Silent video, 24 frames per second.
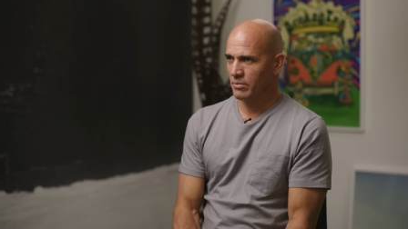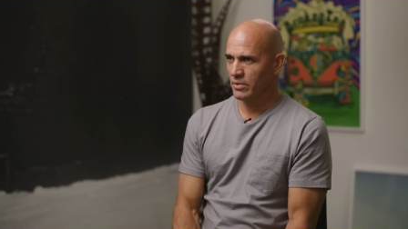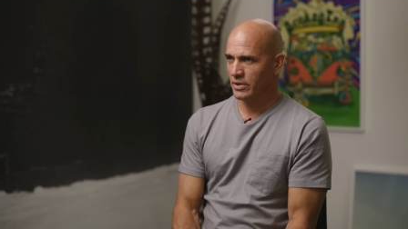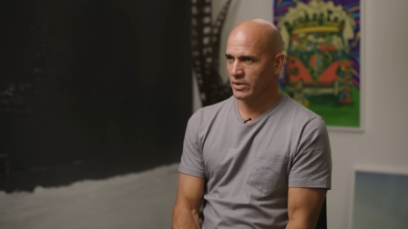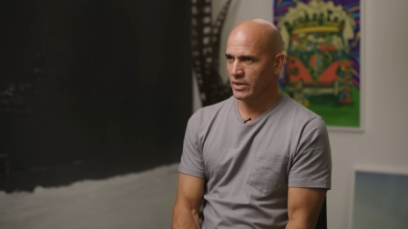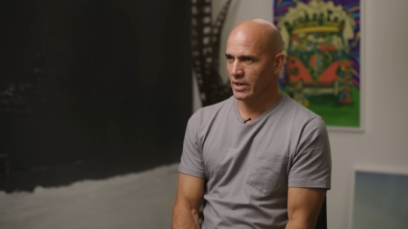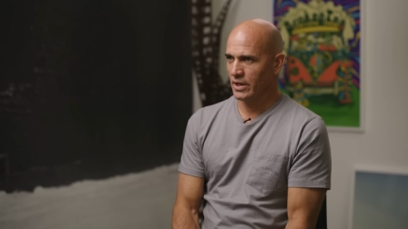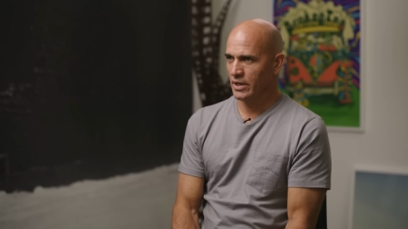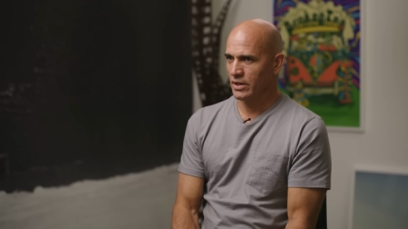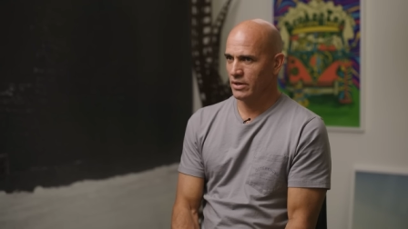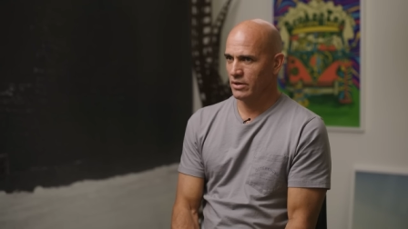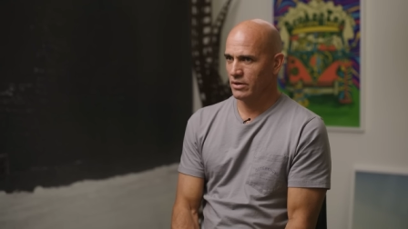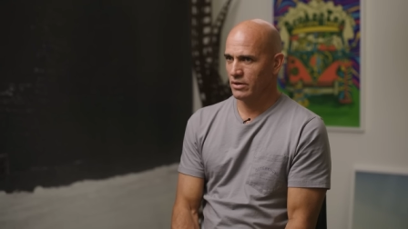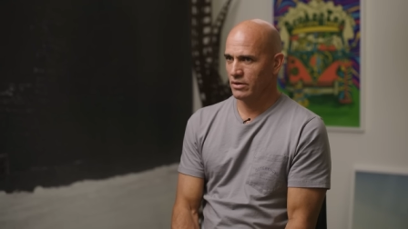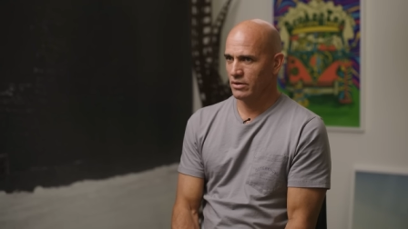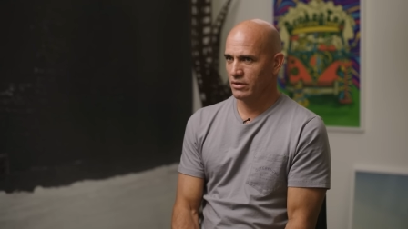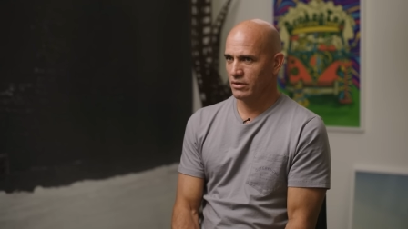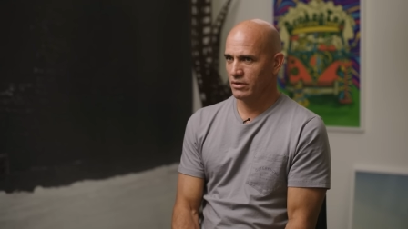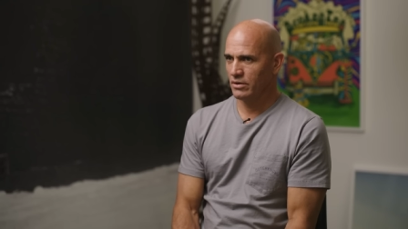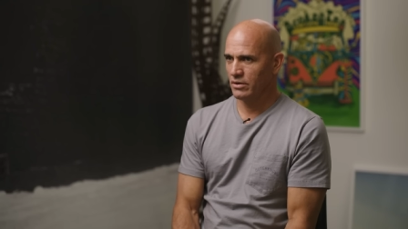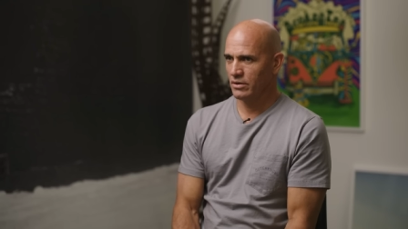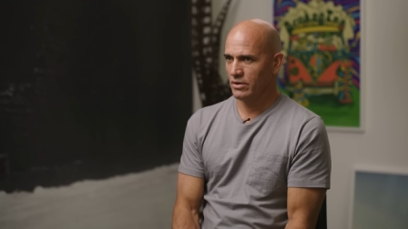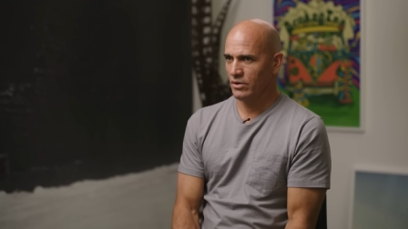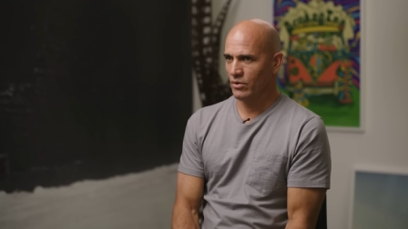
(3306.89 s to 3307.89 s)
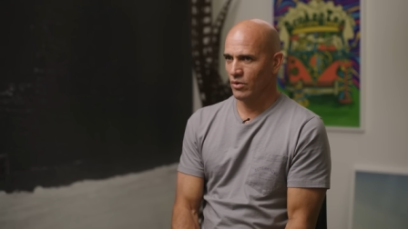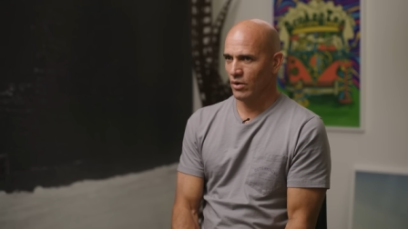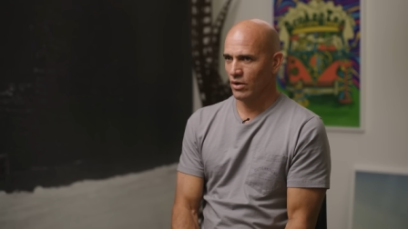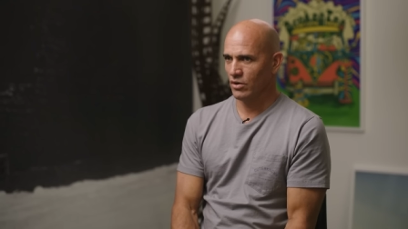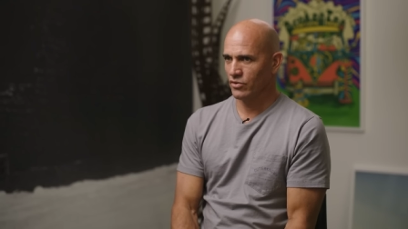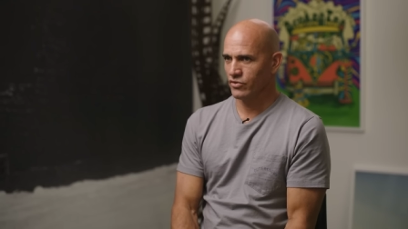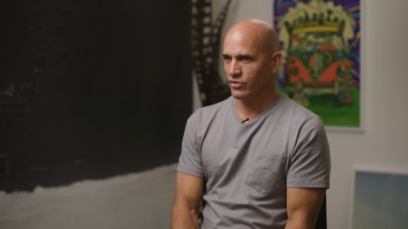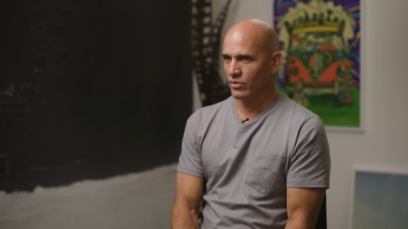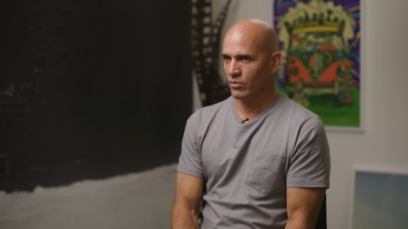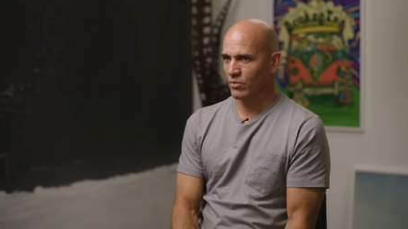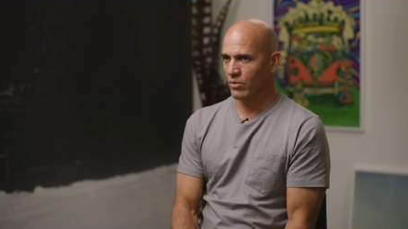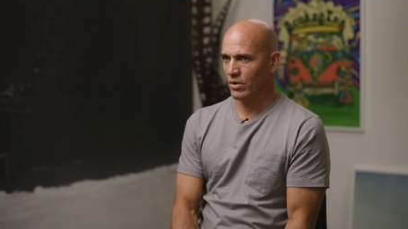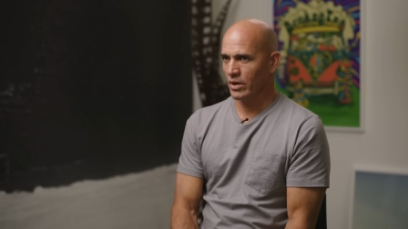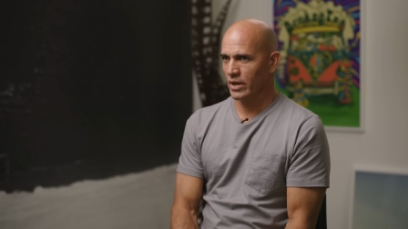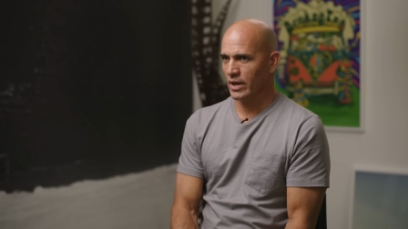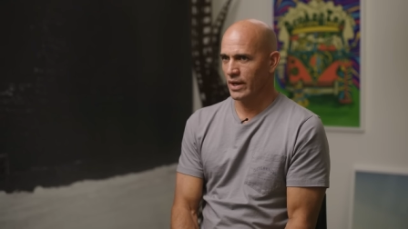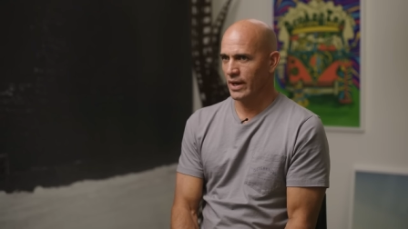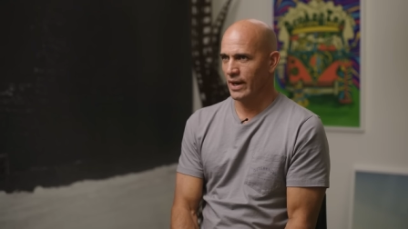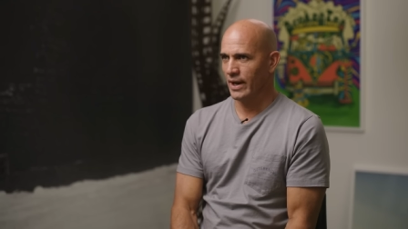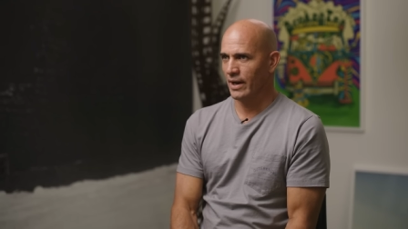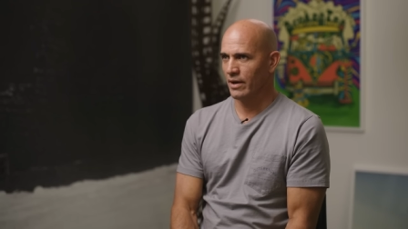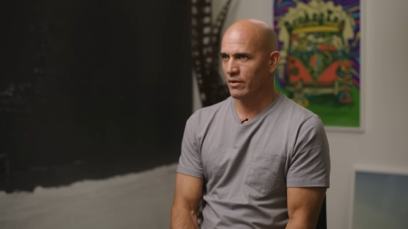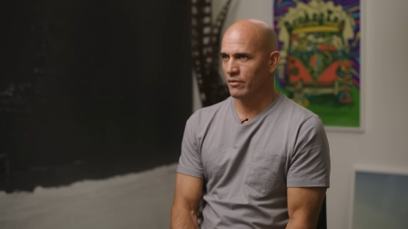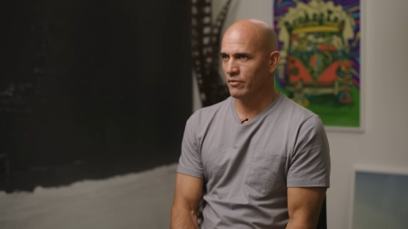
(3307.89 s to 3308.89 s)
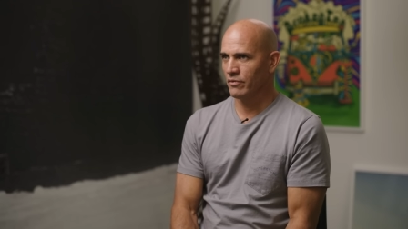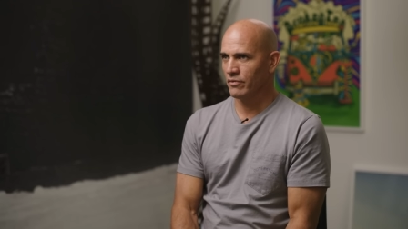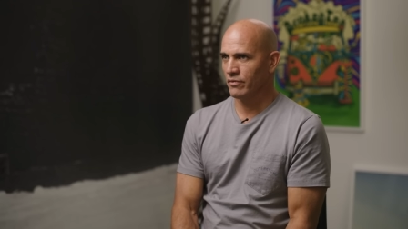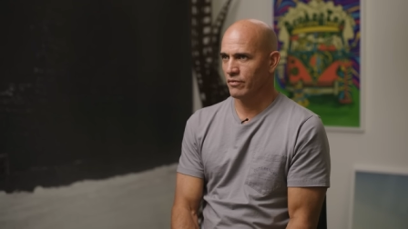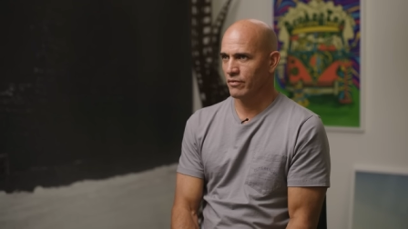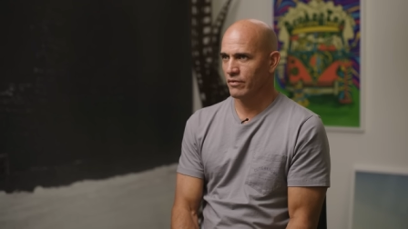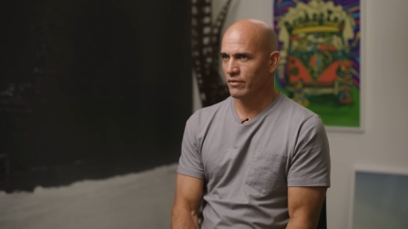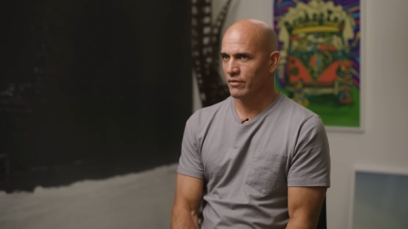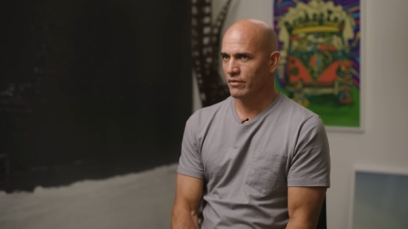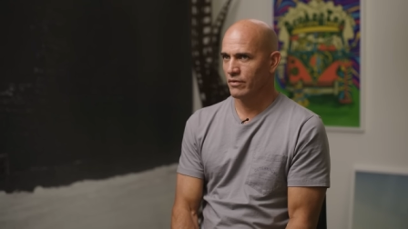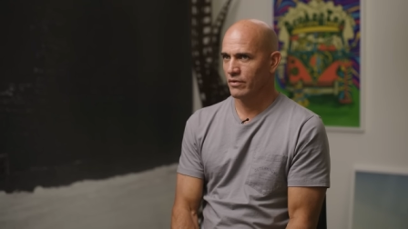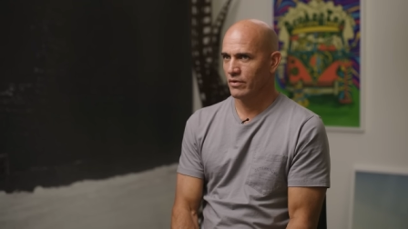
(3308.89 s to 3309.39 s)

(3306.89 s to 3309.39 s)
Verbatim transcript: But then you also want to have